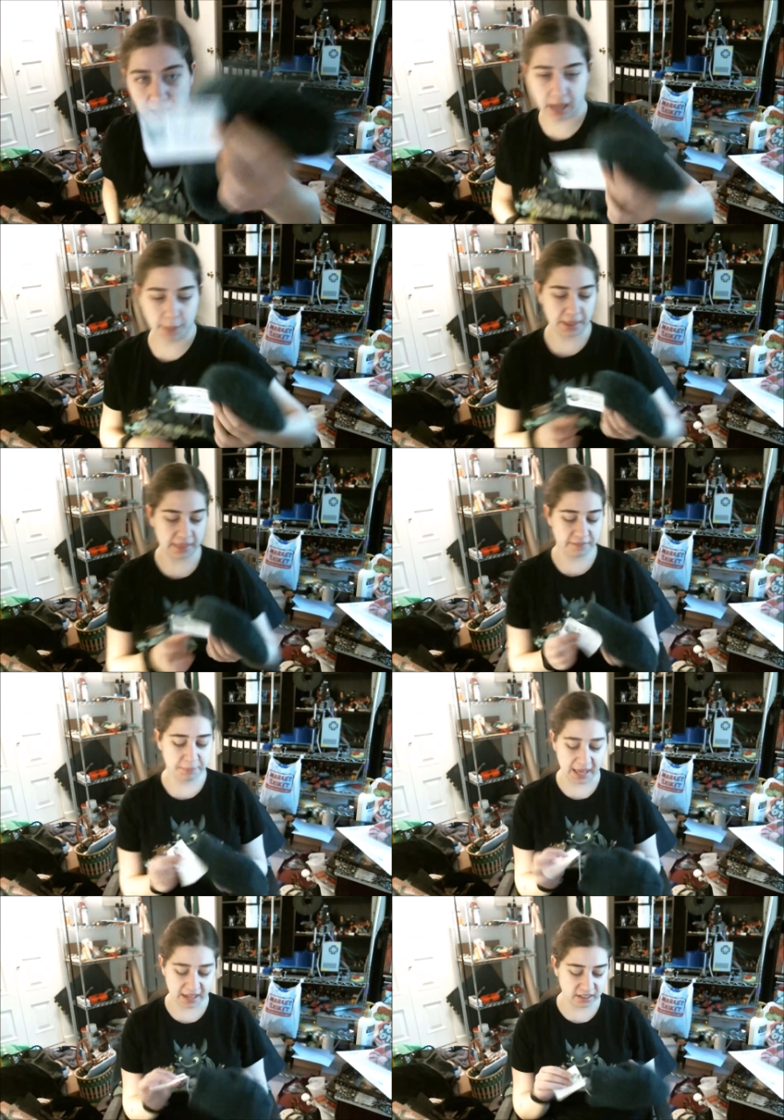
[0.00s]
And the
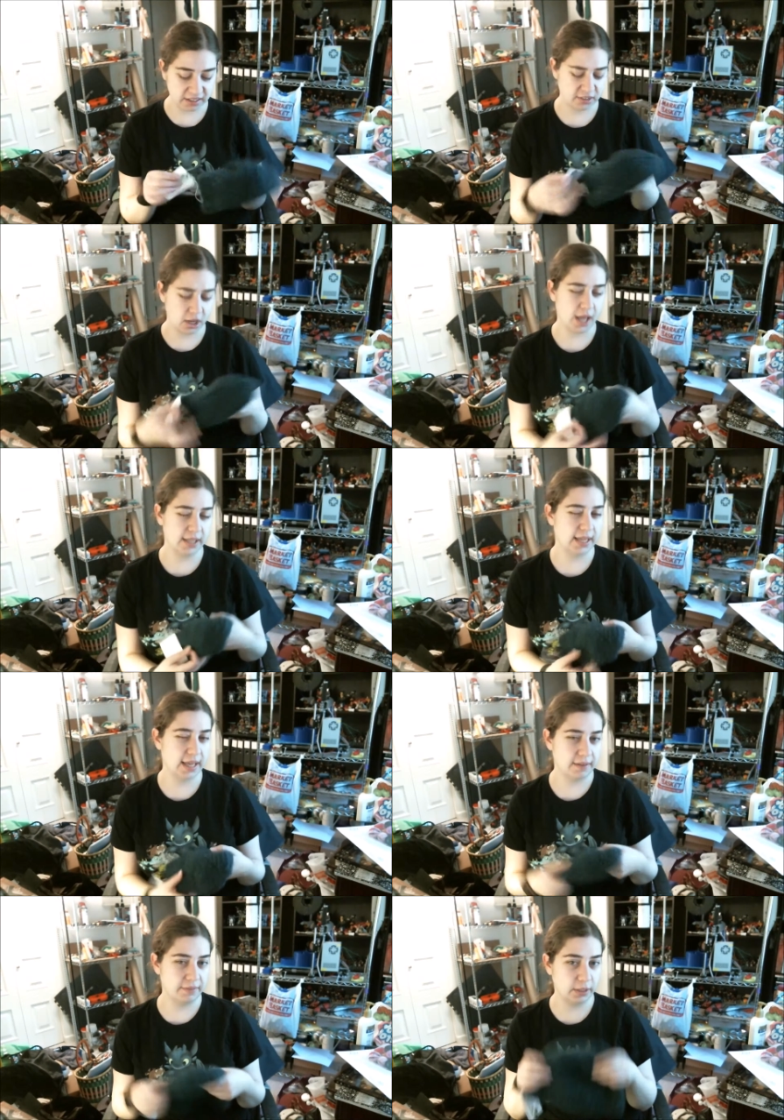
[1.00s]
pattern is not
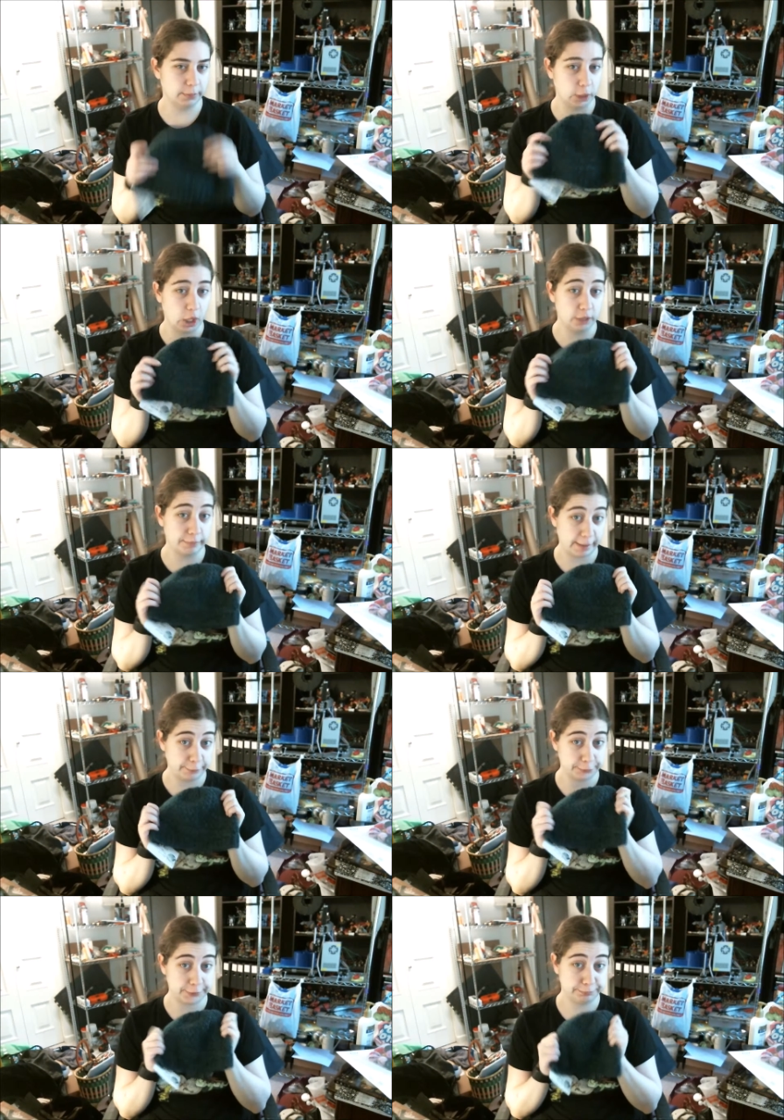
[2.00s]
yet available on
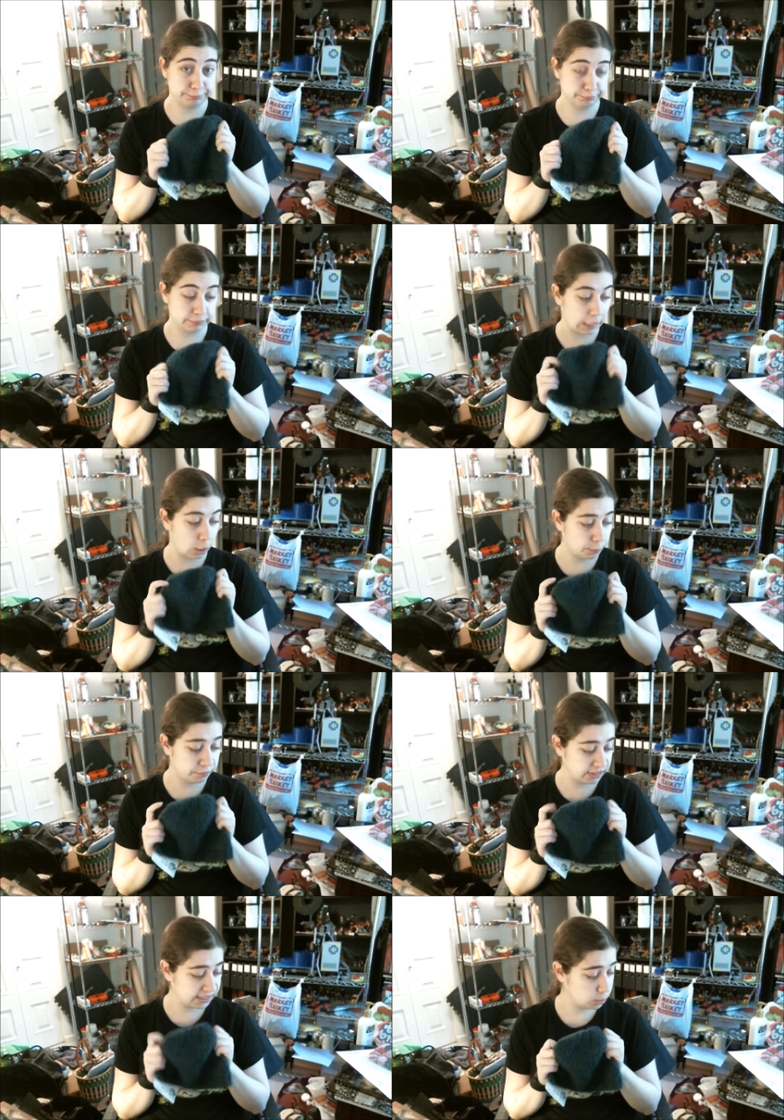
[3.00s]
Ravelry.
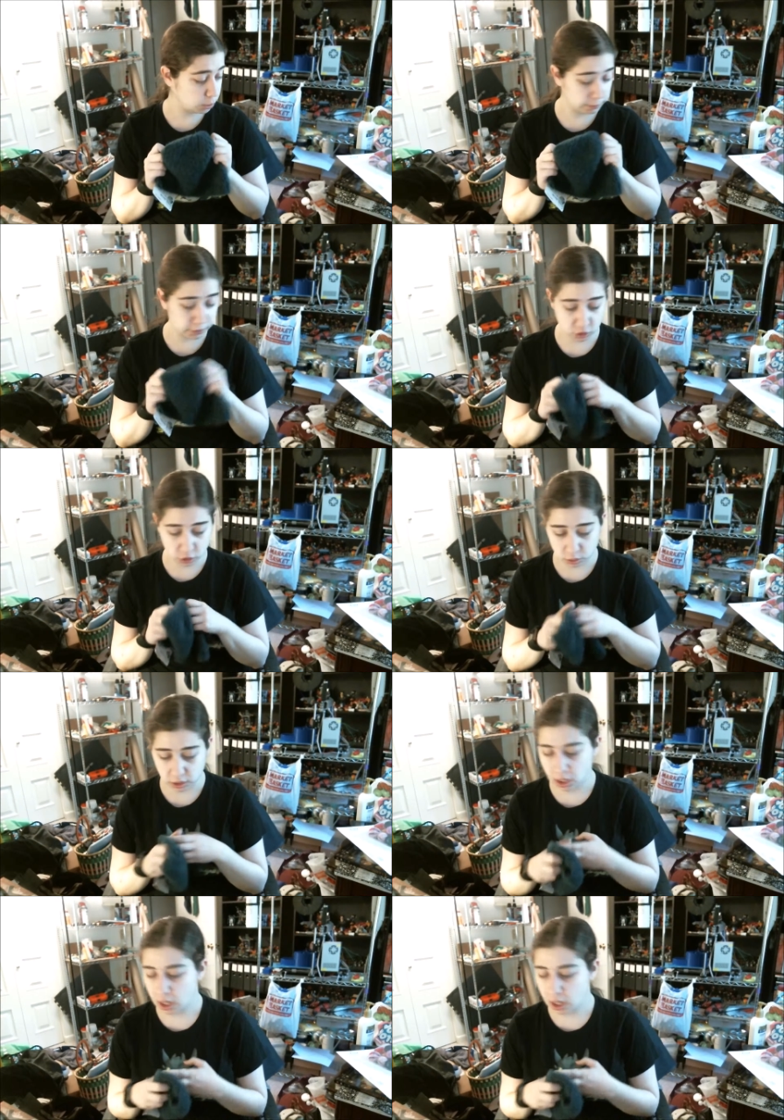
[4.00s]
Hopefully it will be soon.